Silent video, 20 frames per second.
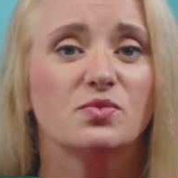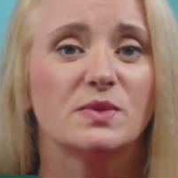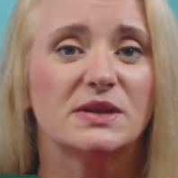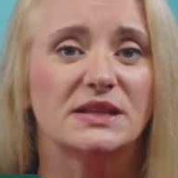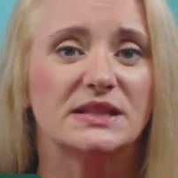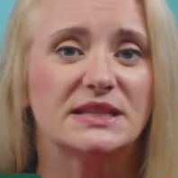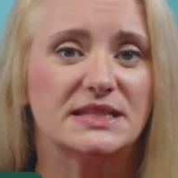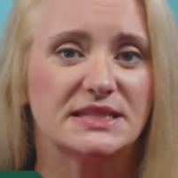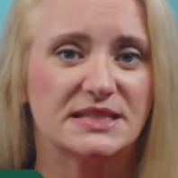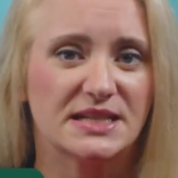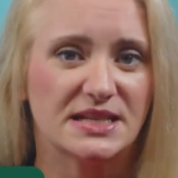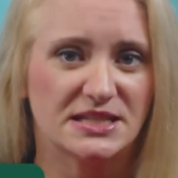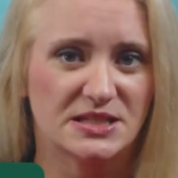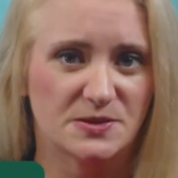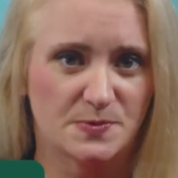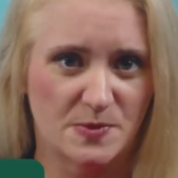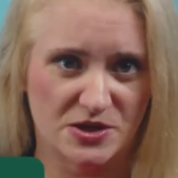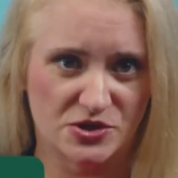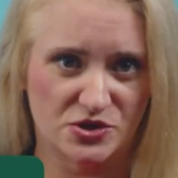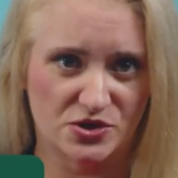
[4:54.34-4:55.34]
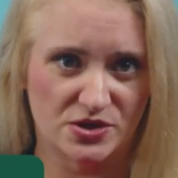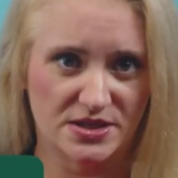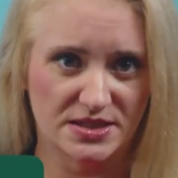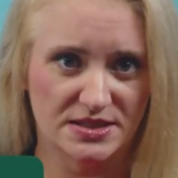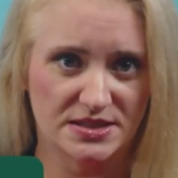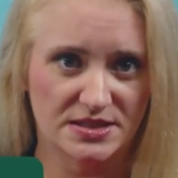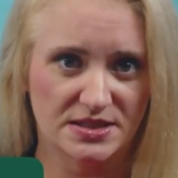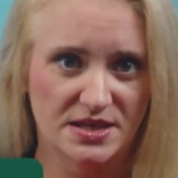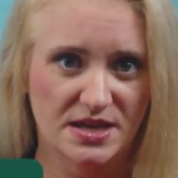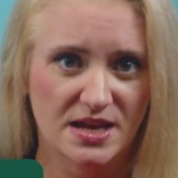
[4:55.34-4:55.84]
real estate
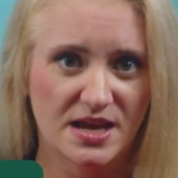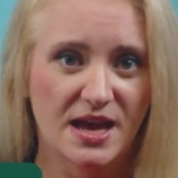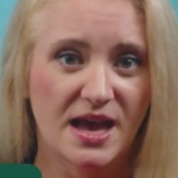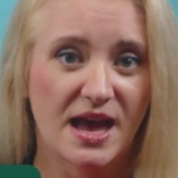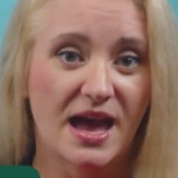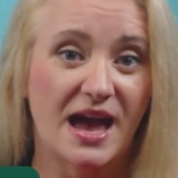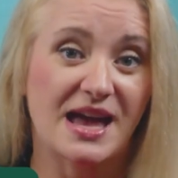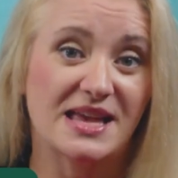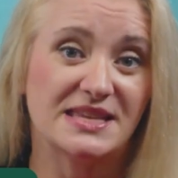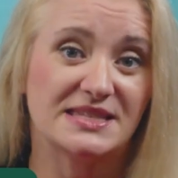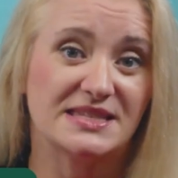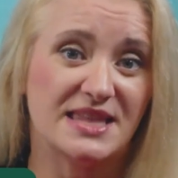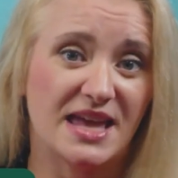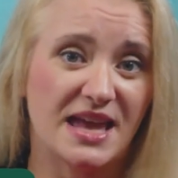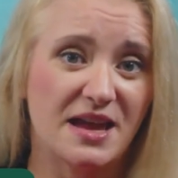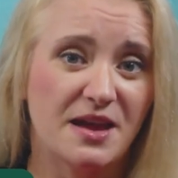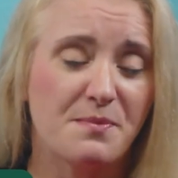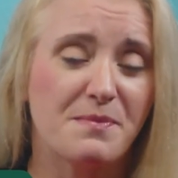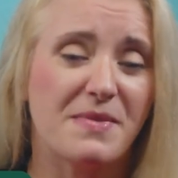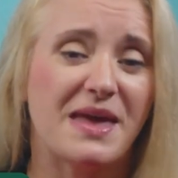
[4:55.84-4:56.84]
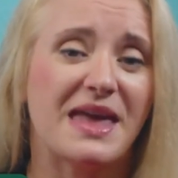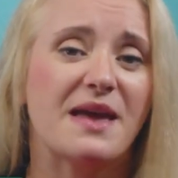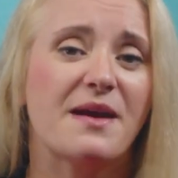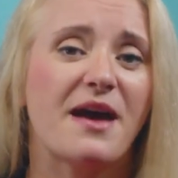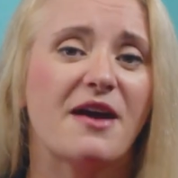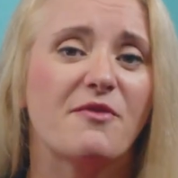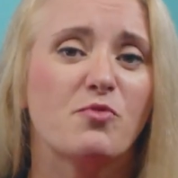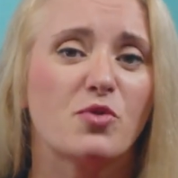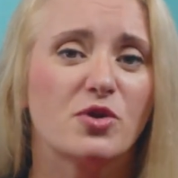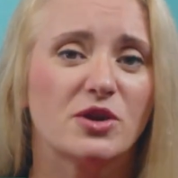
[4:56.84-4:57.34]
specialist, as they may
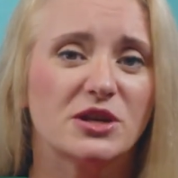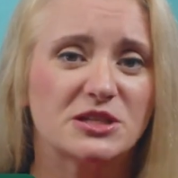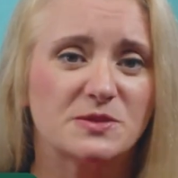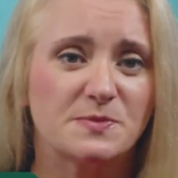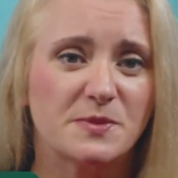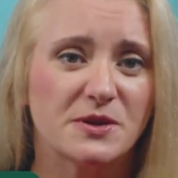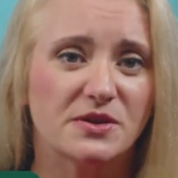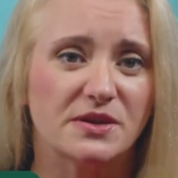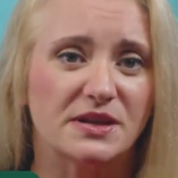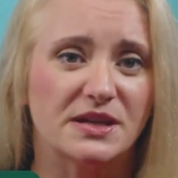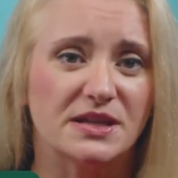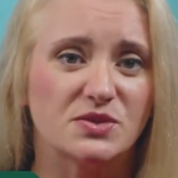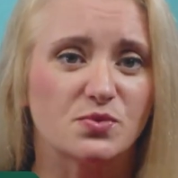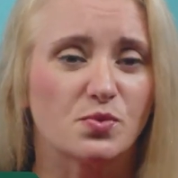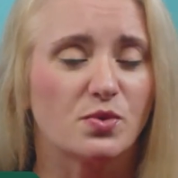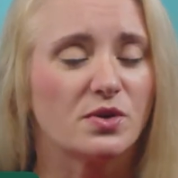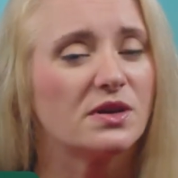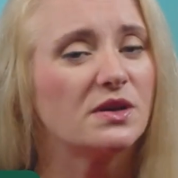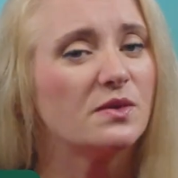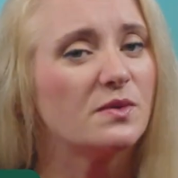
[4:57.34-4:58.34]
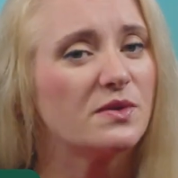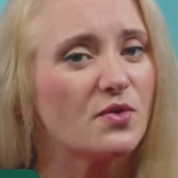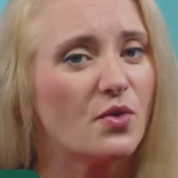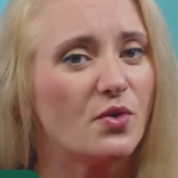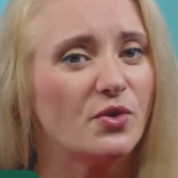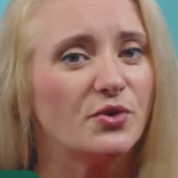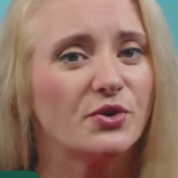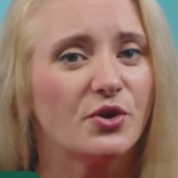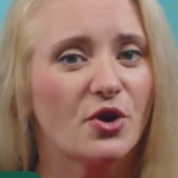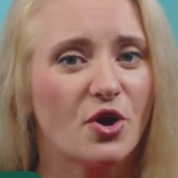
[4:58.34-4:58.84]
have more experience working with
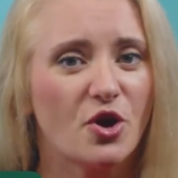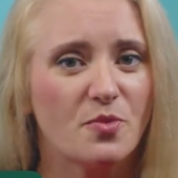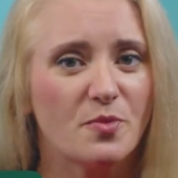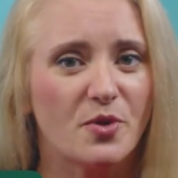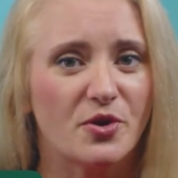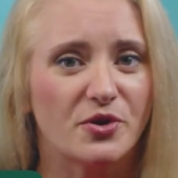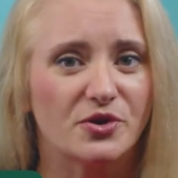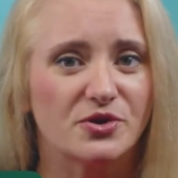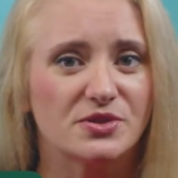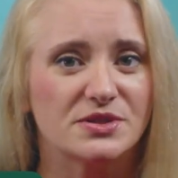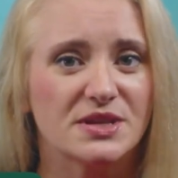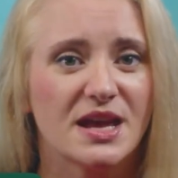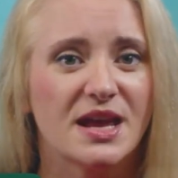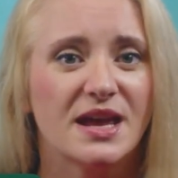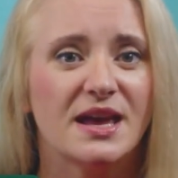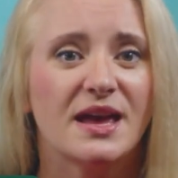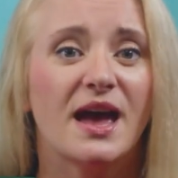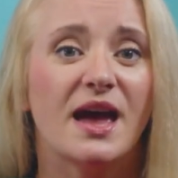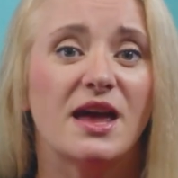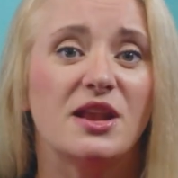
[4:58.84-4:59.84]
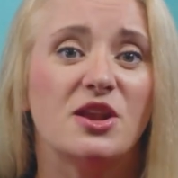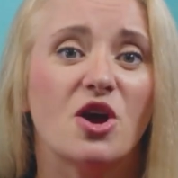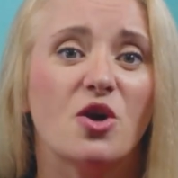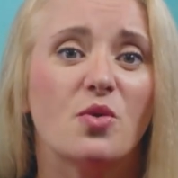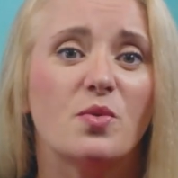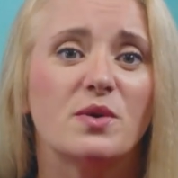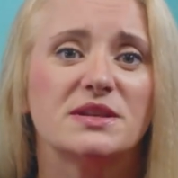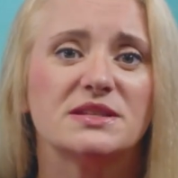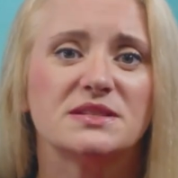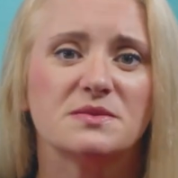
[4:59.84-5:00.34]
older homeowners and know
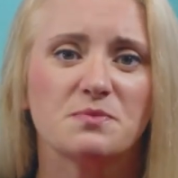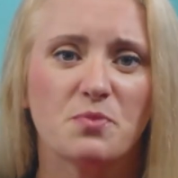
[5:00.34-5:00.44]
what is